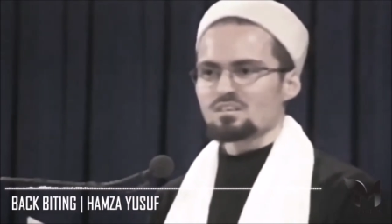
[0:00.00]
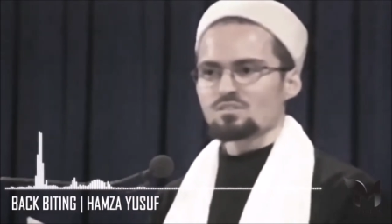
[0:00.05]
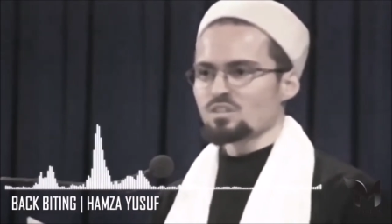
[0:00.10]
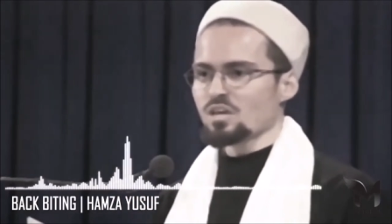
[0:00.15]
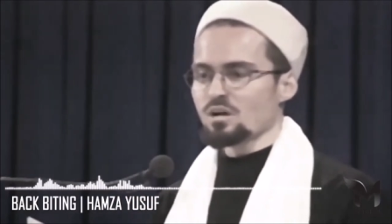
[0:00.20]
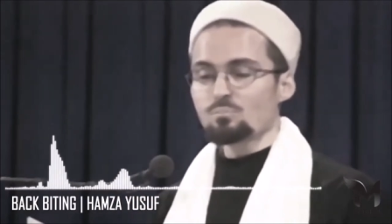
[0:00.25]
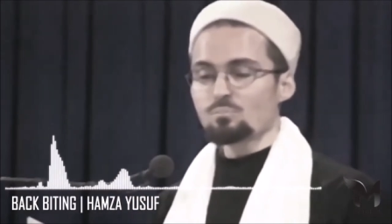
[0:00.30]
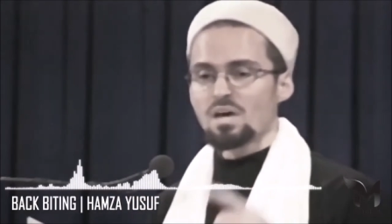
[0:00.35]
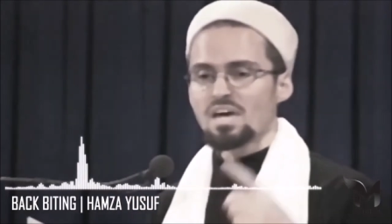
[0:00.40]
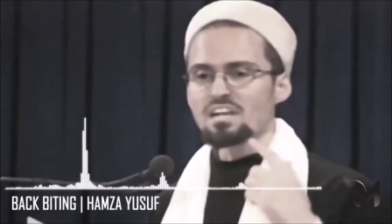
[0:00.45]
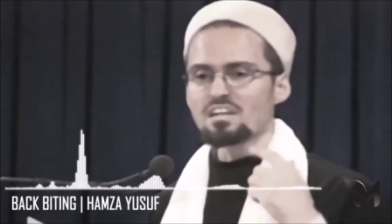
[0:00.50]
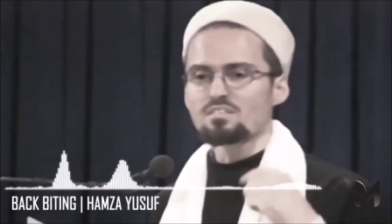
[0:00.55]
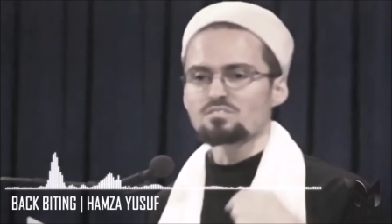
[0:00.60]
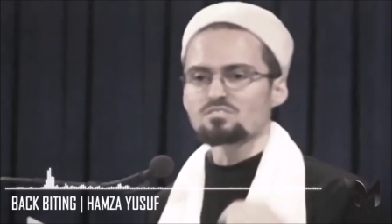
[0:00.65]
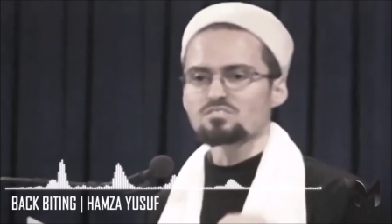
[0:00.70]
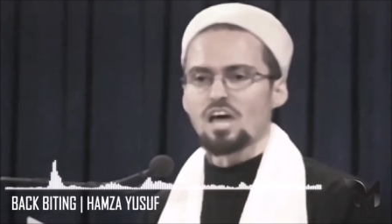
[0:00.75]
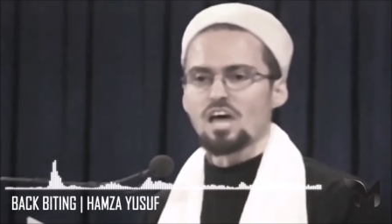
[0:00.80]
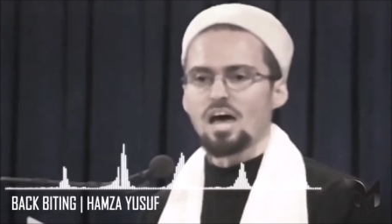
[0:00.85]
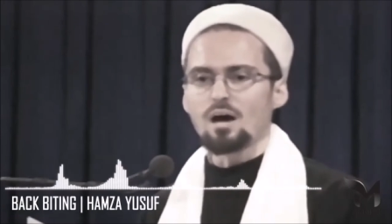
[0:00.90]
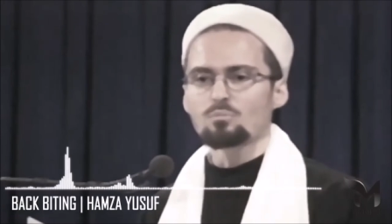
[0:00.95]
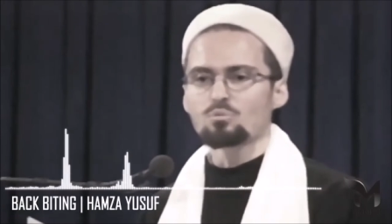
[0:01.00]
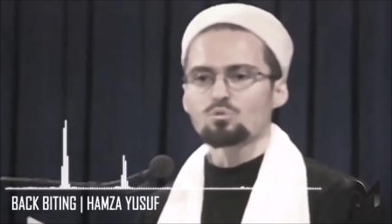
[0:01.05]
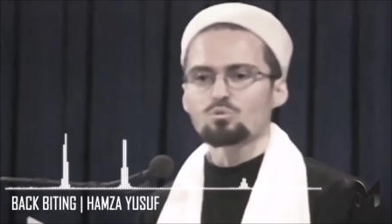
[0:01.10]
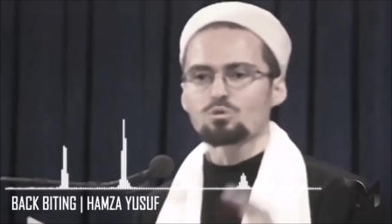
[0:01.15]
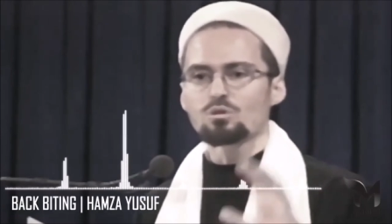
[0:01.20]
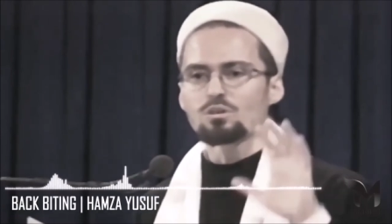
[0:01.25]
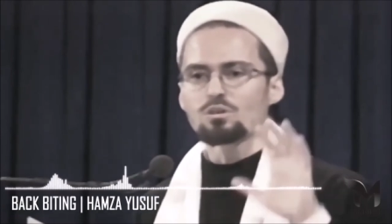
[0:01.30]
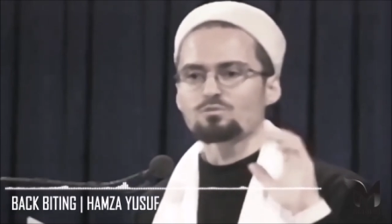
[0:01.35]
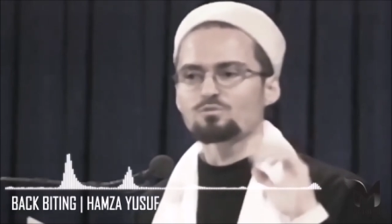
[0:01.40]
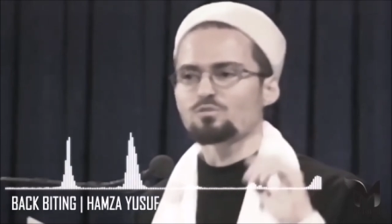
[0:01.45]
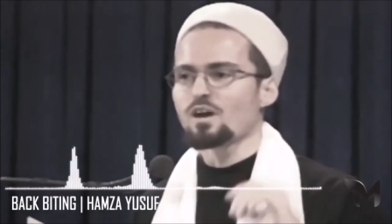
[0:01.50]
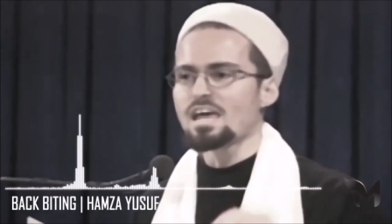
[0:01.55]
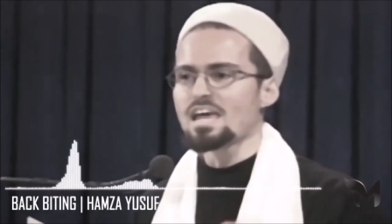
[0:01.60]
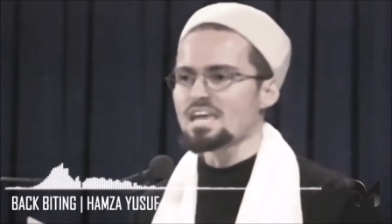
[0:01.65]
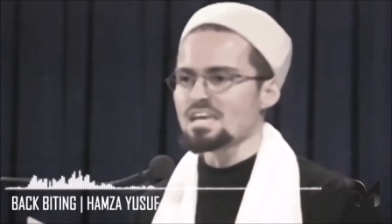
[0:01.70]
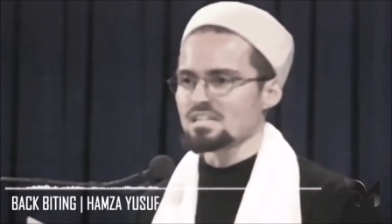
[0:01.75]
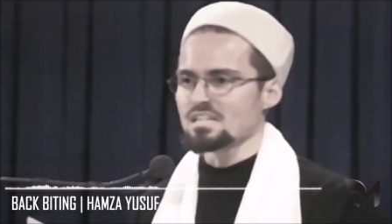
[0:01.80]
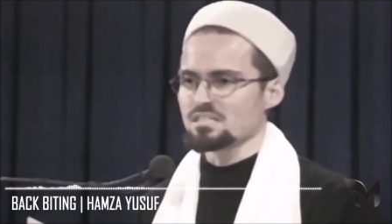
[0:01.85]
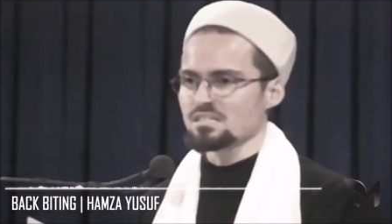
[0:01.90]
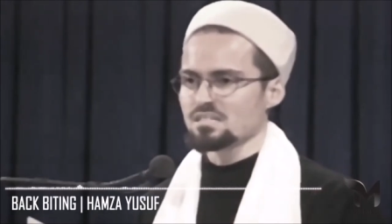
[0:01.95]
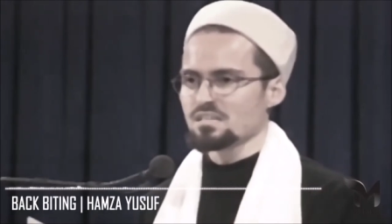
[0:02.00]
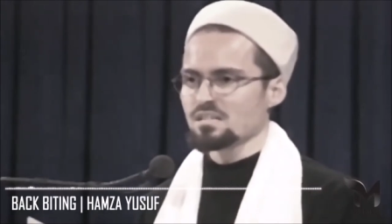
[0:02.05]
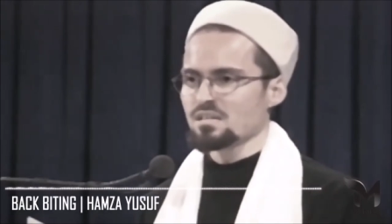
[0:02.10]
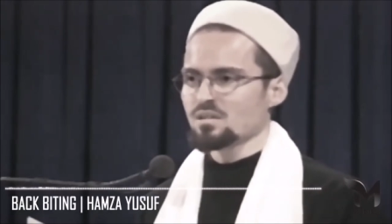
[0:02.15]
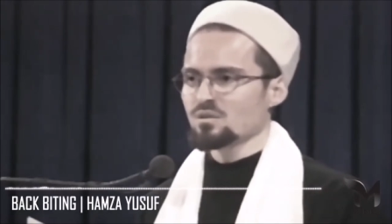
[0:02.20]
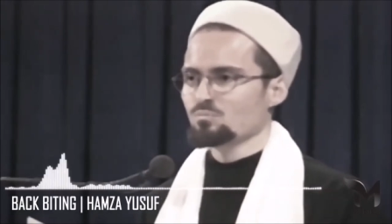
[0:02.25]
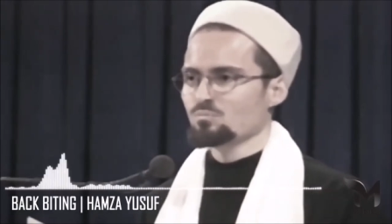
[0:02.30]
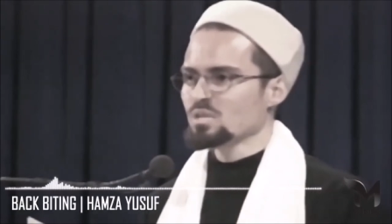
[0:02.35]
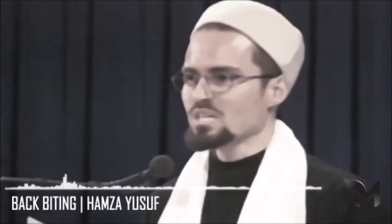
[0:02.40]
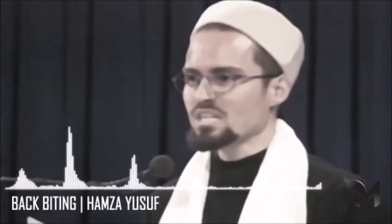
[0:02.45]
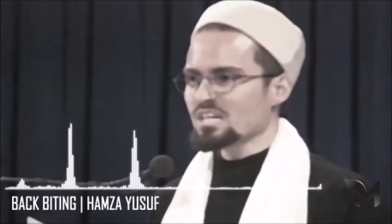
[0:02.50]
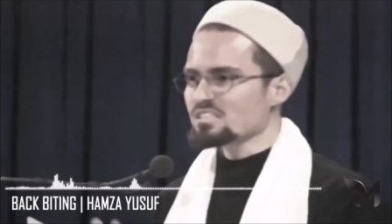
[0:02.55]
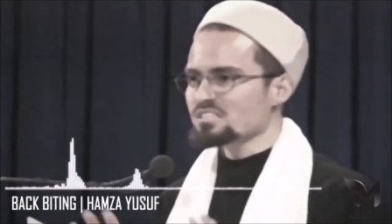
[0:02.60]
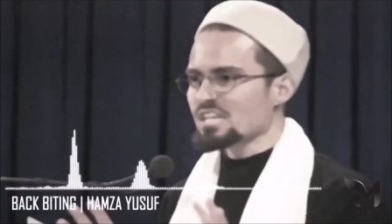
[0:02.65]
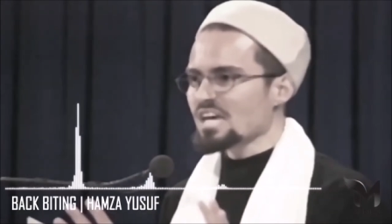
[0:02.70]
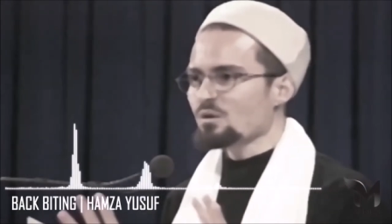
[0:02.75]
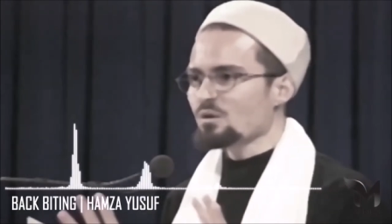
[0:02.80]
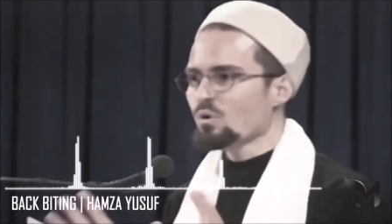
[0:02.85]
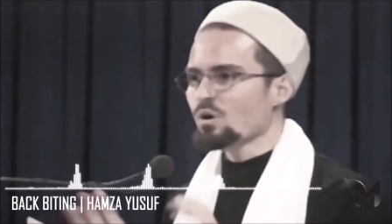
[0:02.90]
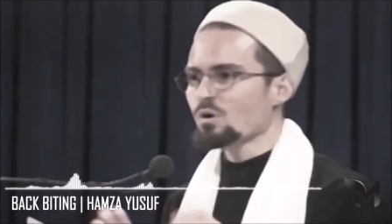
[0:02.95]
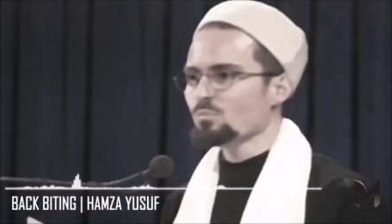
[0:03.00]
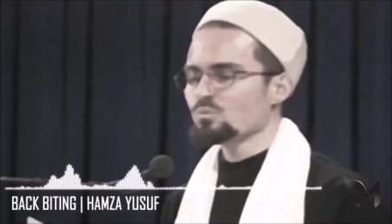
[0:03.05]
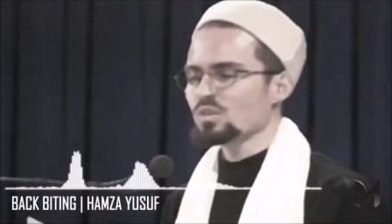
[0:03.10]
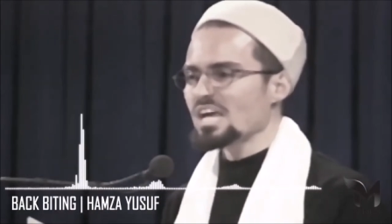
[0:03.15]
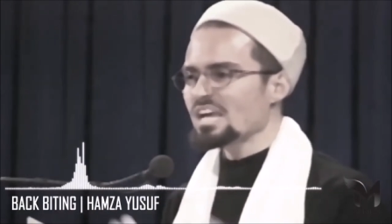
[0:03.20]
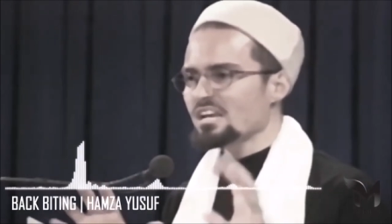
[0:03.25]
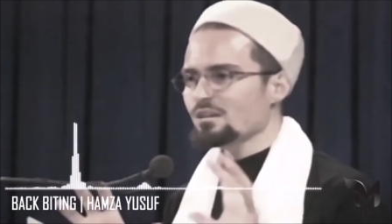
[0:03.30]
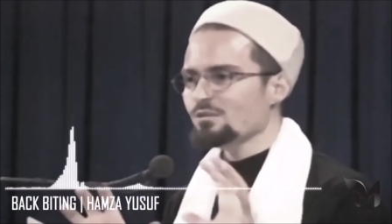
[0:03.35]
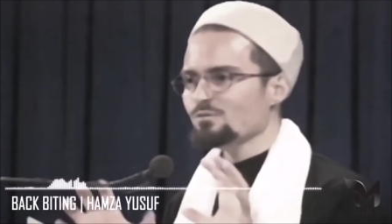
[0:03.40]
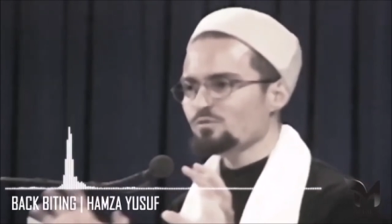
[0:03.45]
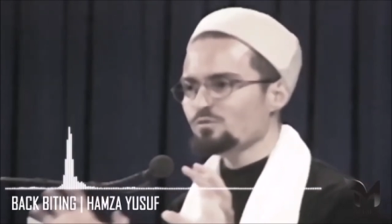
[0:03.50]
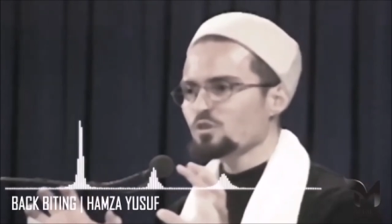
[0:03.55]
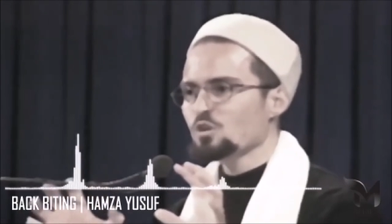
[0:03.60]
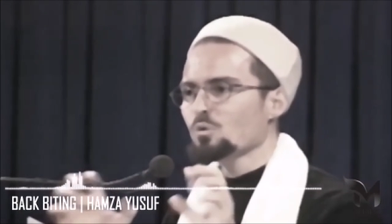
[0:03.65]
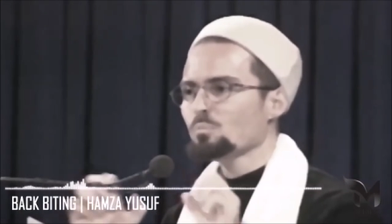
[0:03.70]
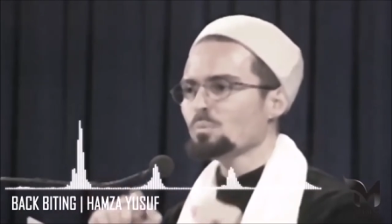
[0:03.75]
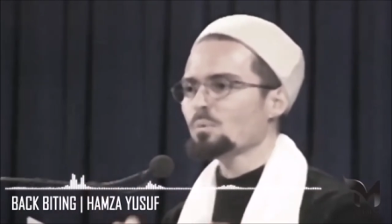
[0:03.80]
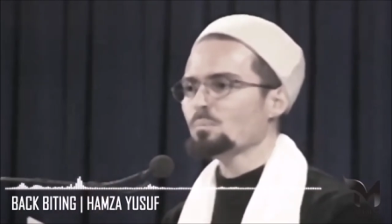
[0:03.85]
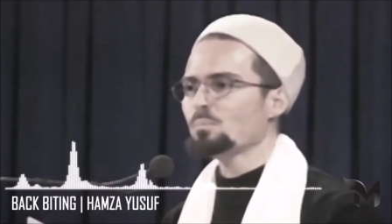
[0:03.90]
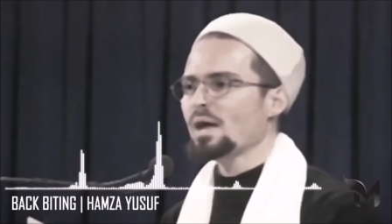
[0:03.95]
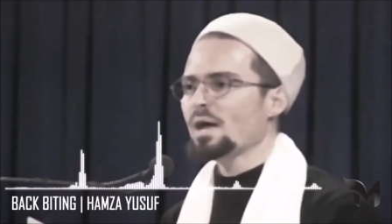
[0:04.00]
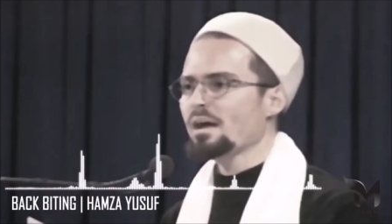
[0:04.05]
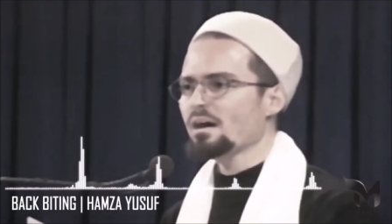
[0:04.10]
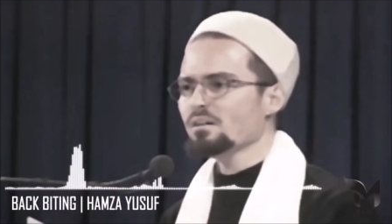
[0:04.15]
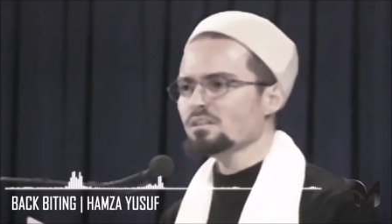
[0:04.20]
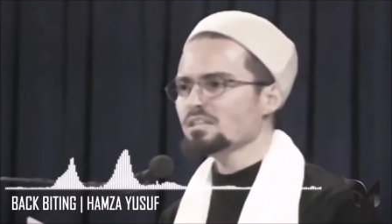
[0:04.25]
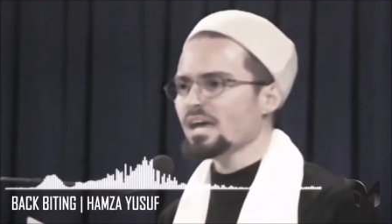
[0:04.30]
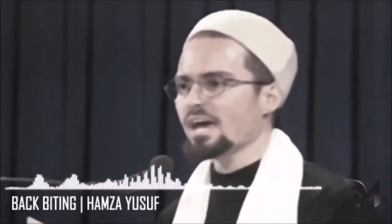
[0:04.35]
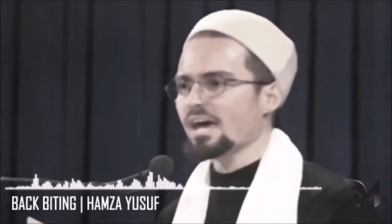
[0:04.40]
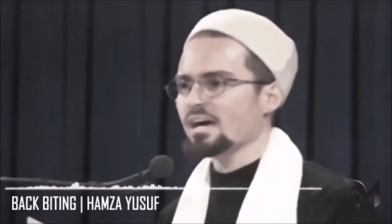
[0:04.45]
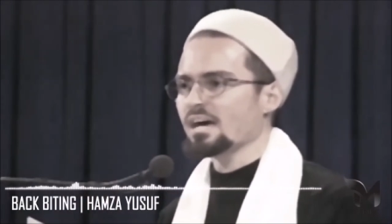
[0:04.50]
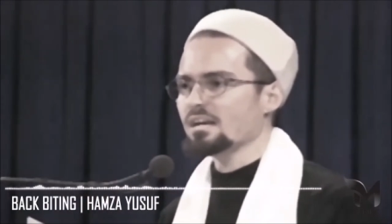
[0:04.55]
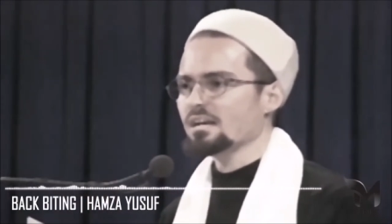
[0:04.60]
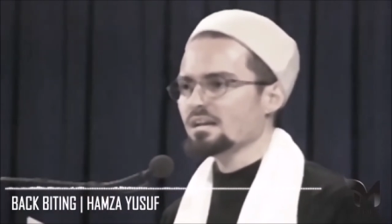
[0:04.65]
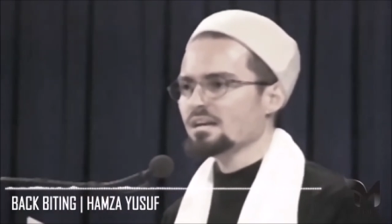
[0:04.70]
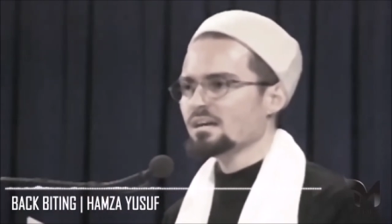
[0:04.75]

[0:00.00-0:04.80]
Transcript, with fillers: The, many of the Sahaba were afraid because they weren't, they didn't feel prepared yet.